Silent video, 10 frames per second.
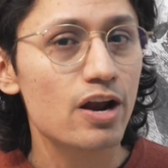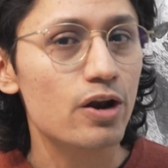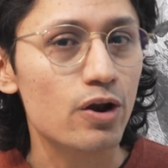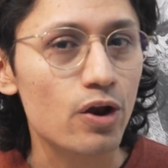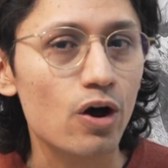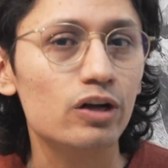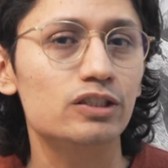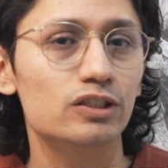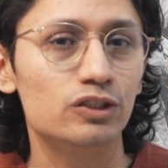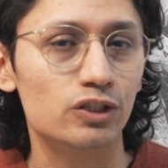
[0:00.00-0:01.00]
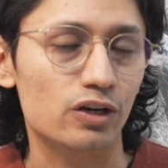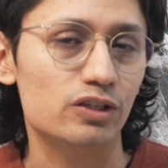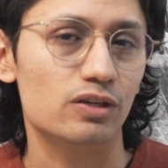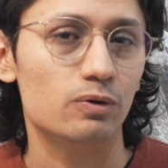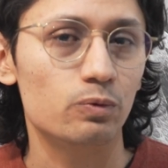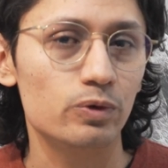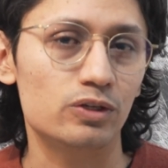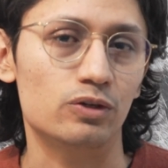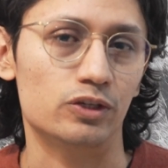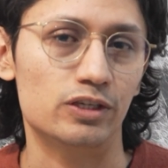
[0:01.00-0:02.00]
not just
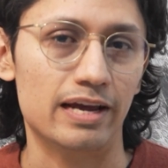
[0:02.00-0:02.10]
research